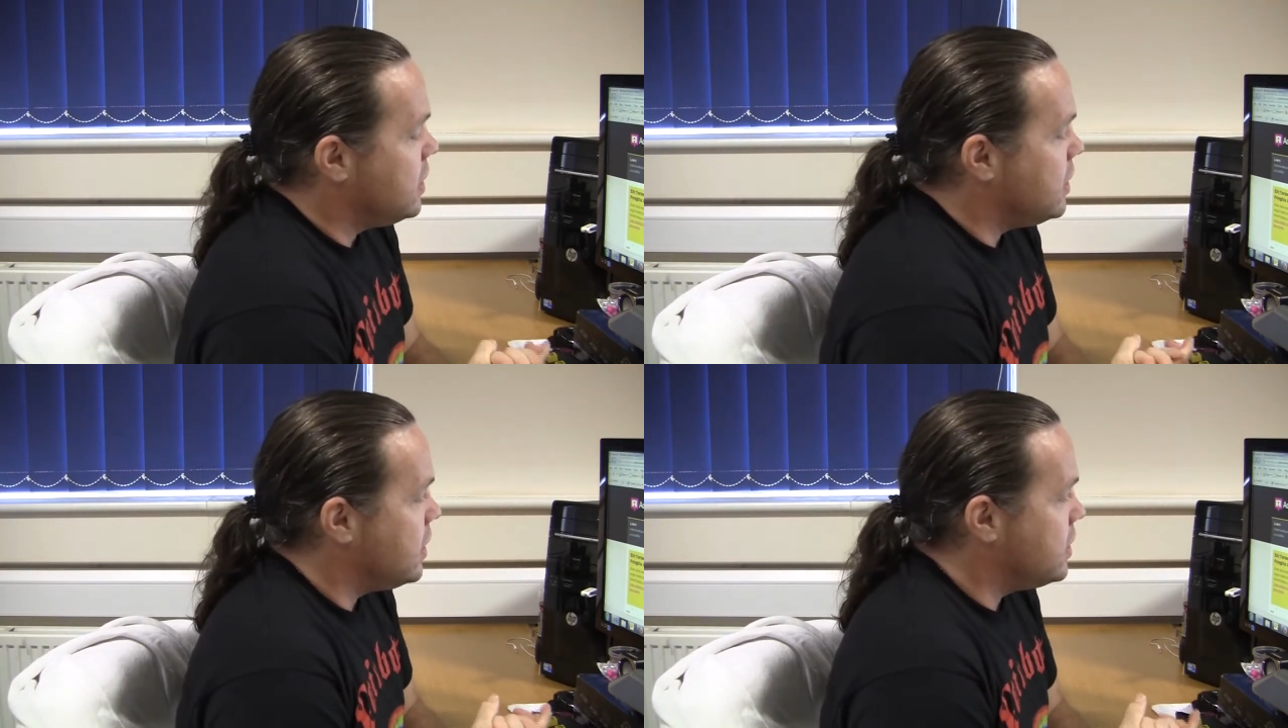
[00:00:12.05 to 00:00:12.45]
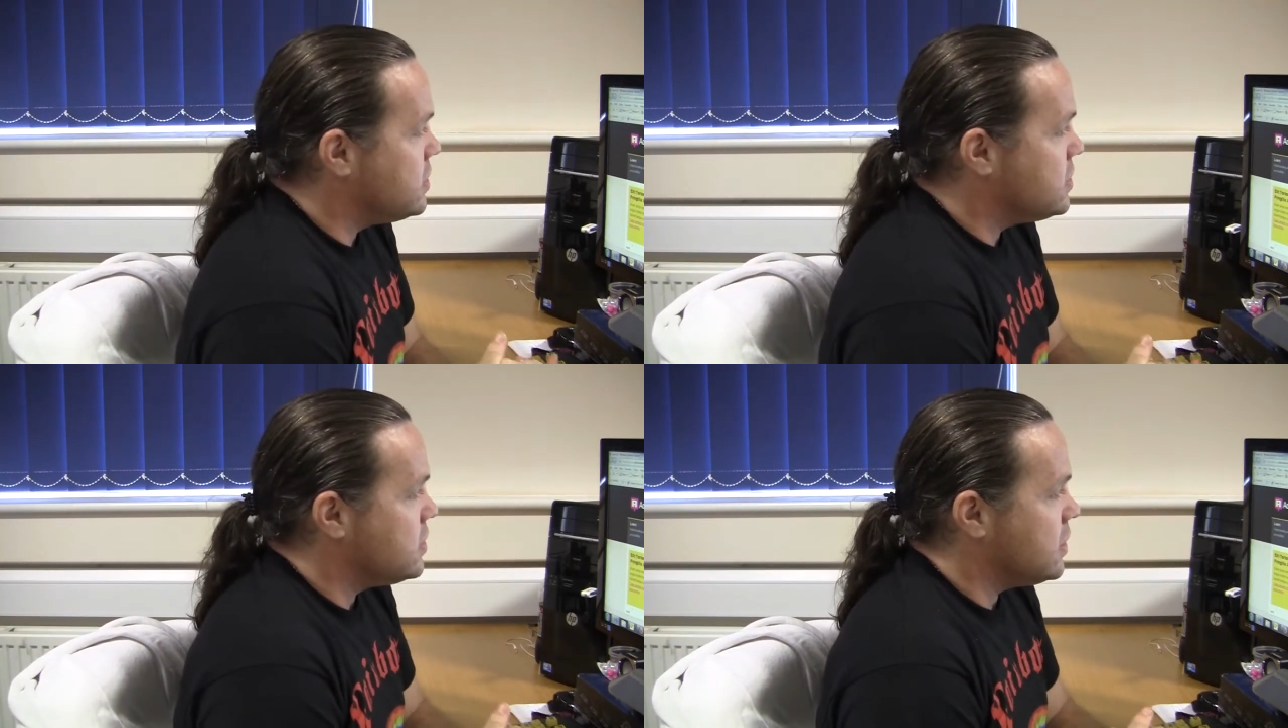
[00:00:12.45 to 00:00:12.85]

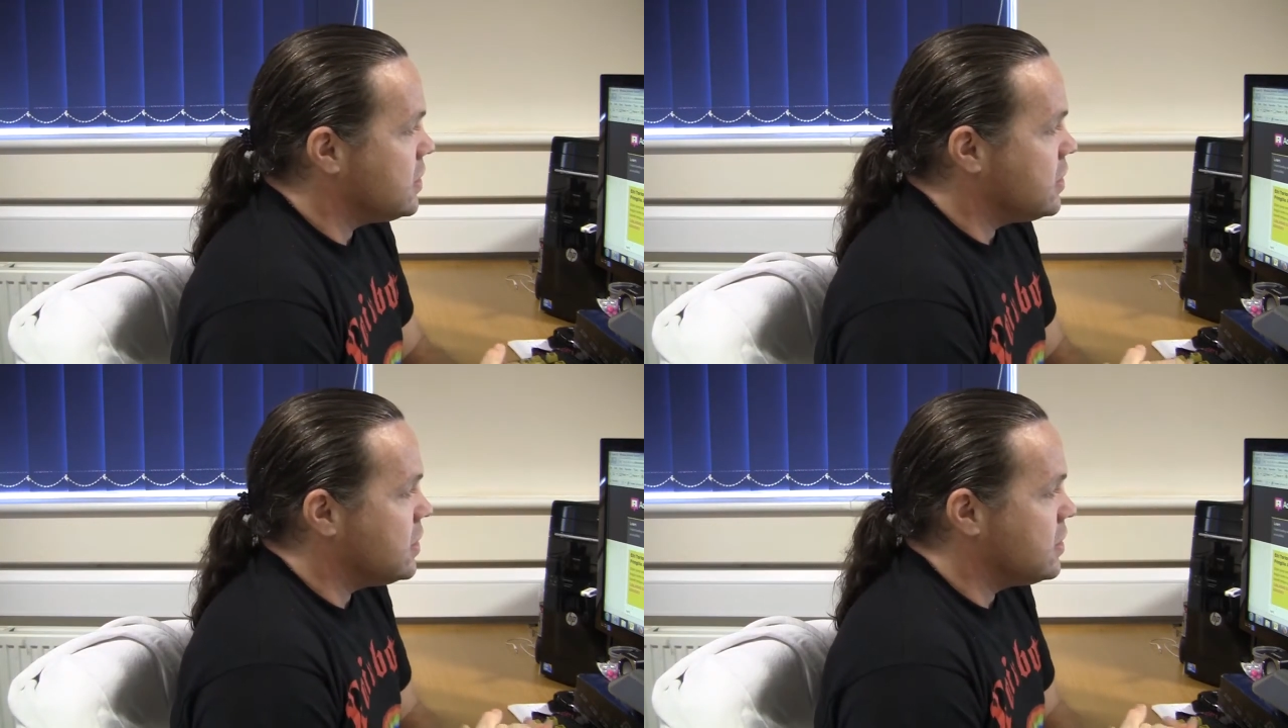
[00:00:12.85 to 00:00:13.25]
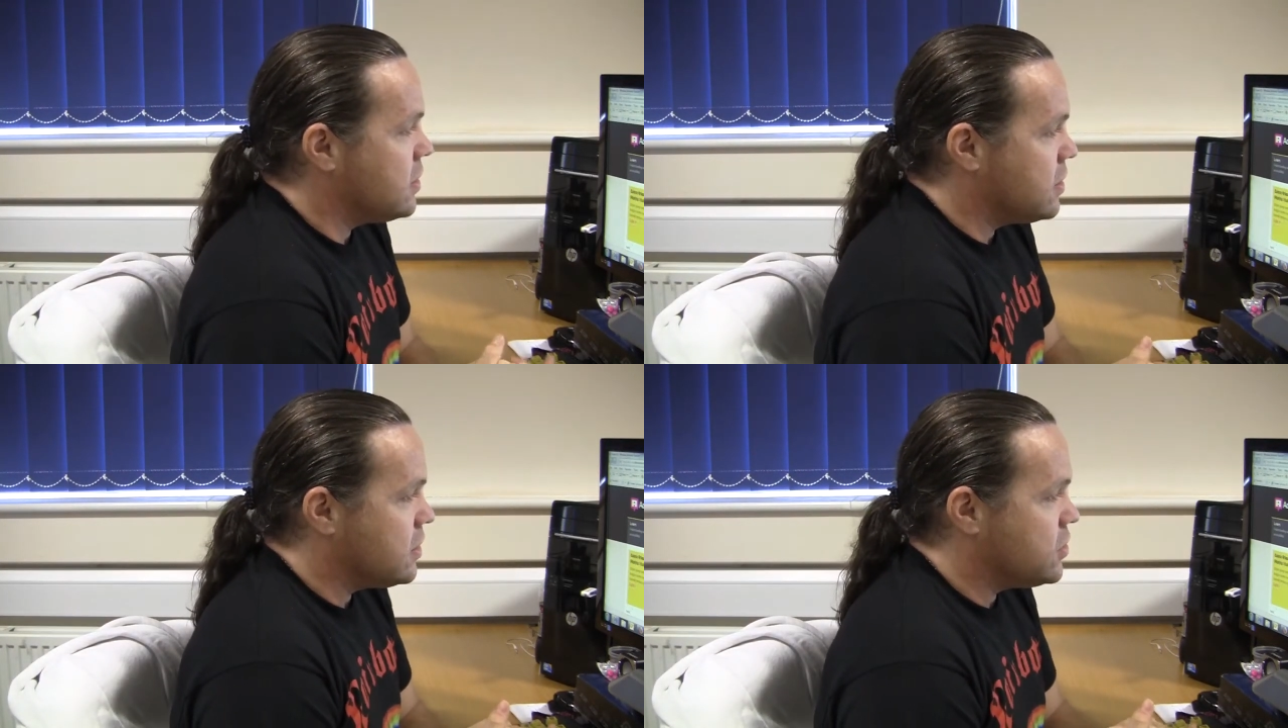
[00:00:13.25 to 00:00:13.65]
and uh,
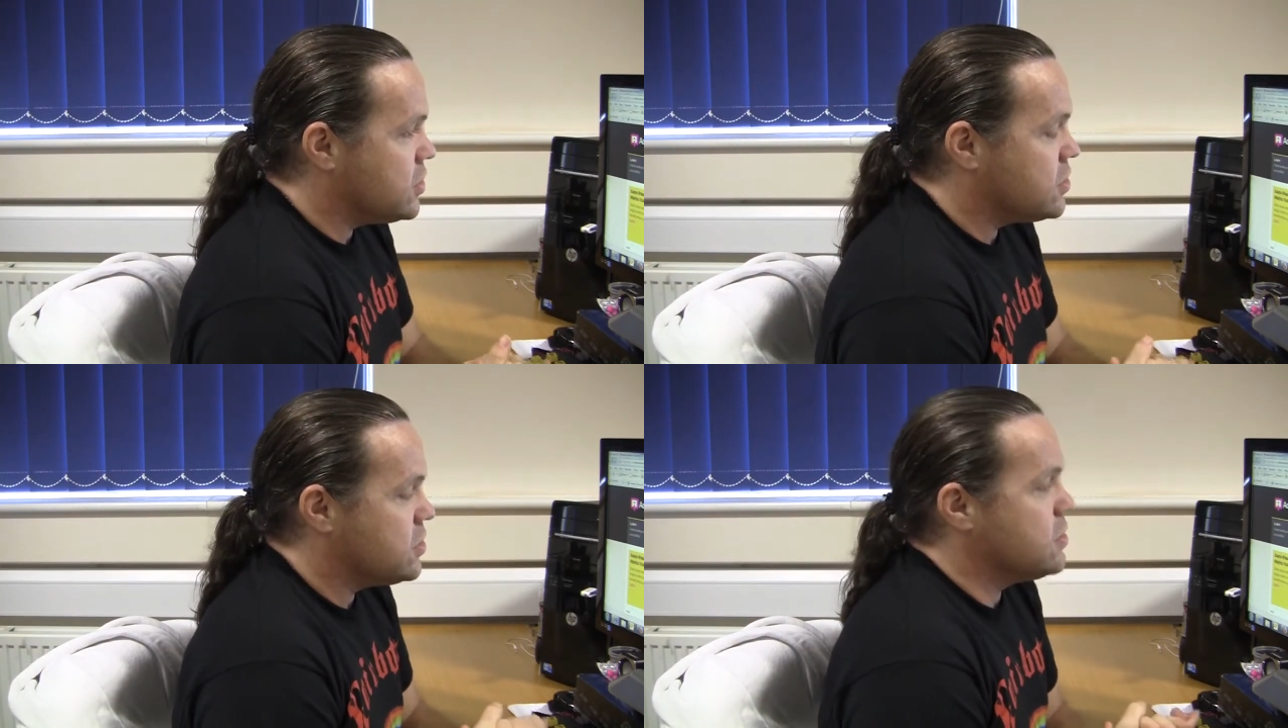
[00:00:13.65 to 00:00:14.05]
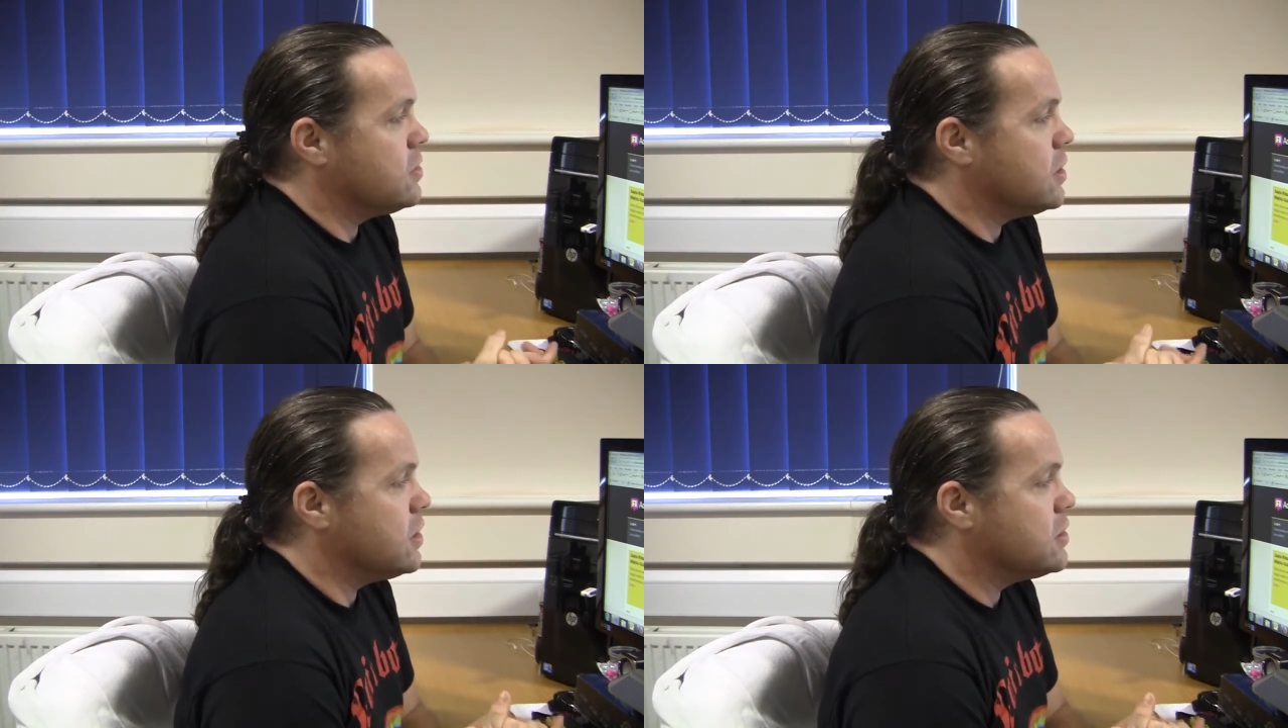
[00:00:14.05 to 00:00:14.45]
I'll just
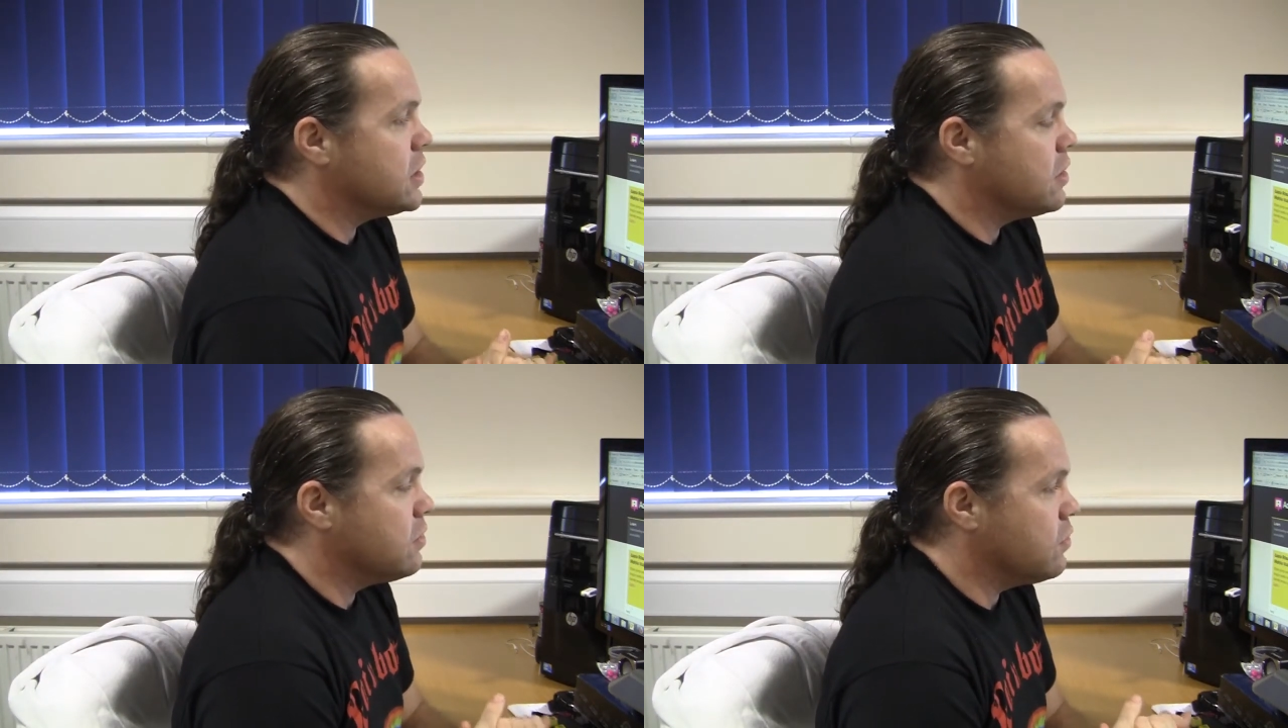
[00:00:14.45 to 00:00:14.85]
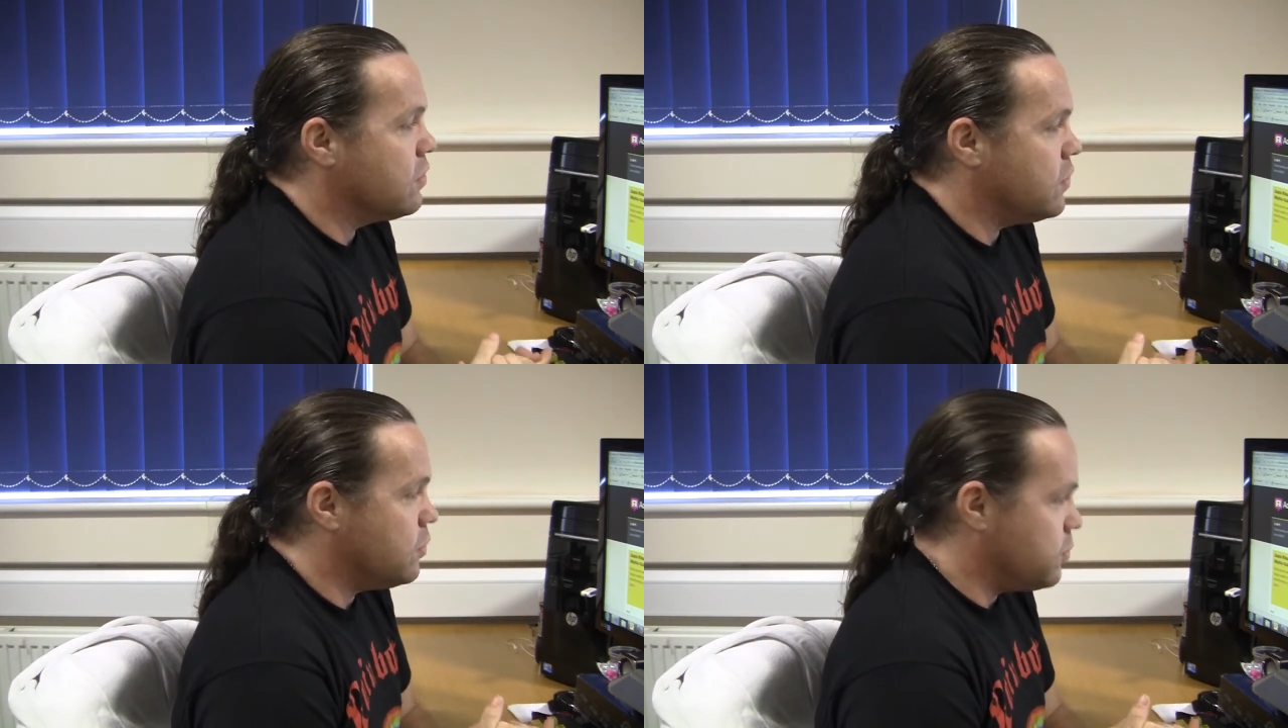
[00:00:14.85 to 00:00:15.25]
uh, take you
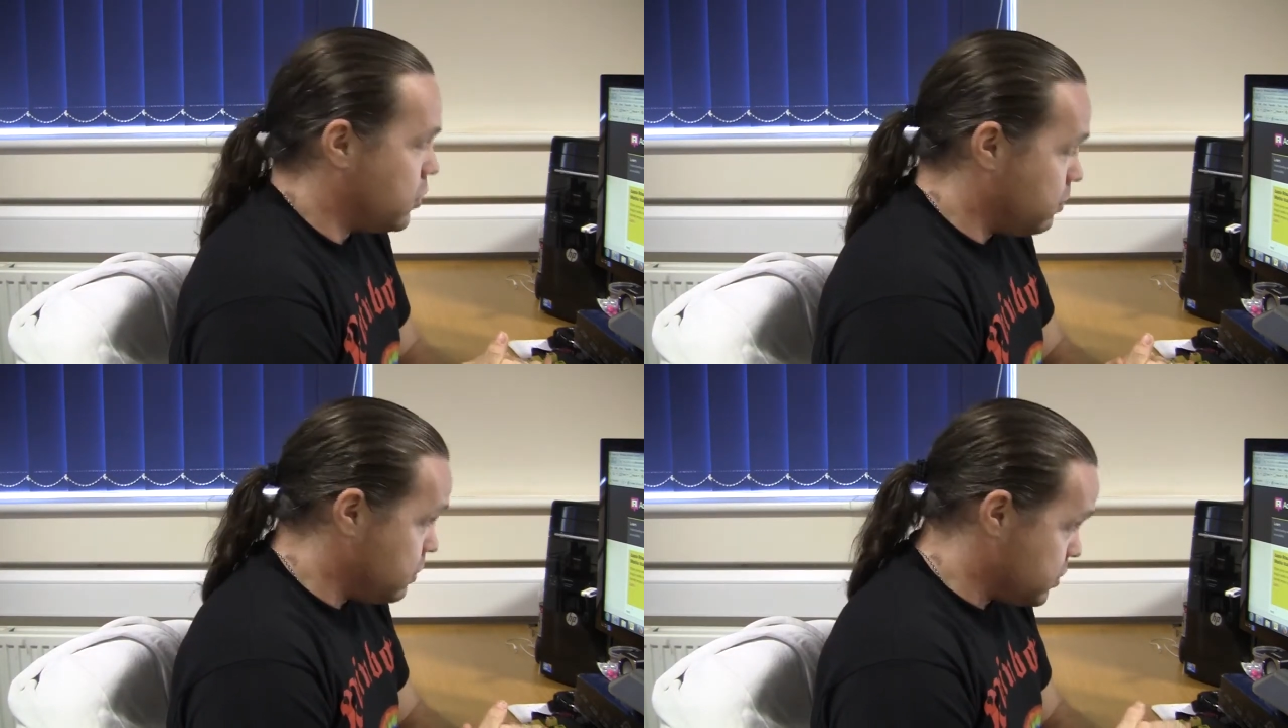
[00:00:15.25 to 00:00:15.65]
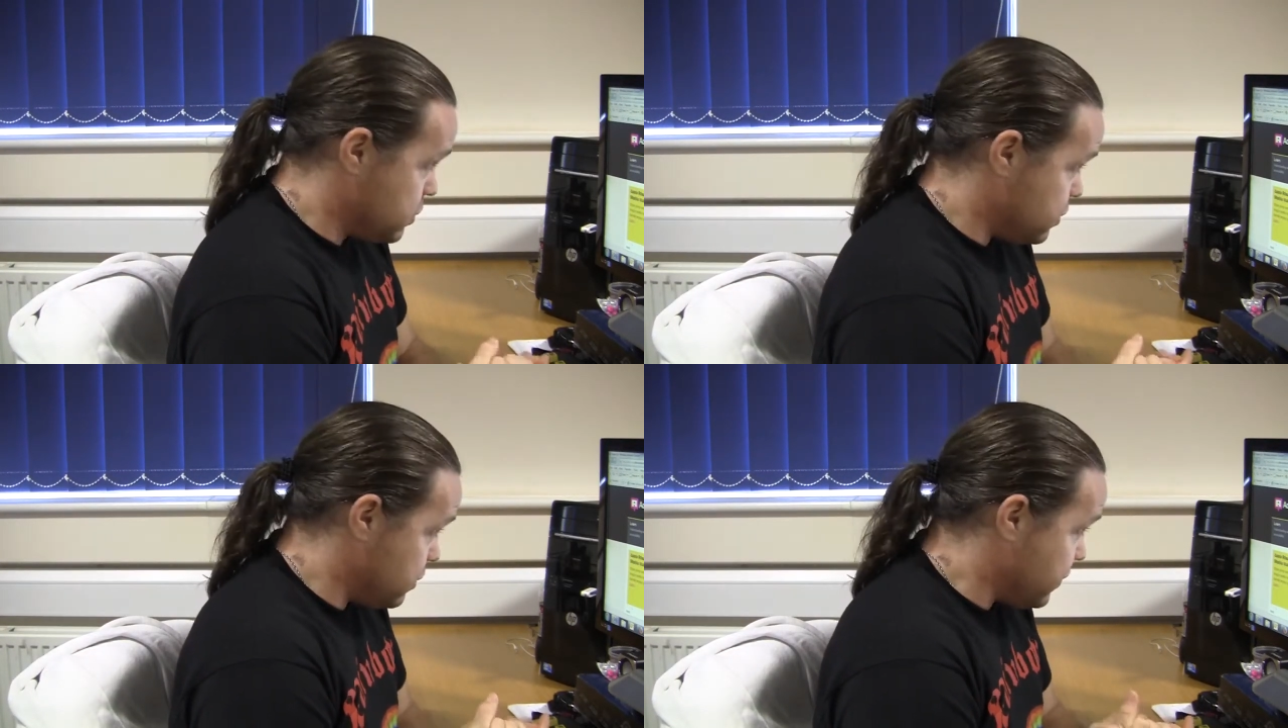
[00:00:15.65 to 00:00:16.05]
through a few
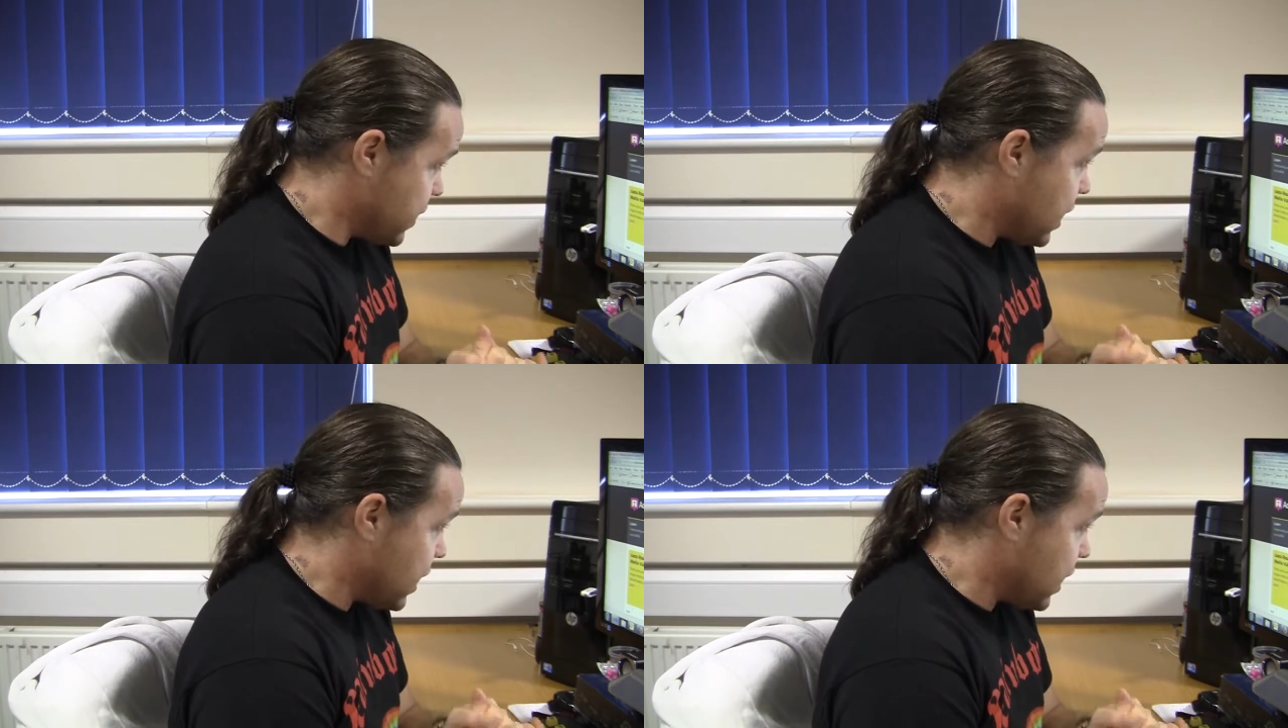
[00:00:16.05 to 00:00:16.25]
problems which we've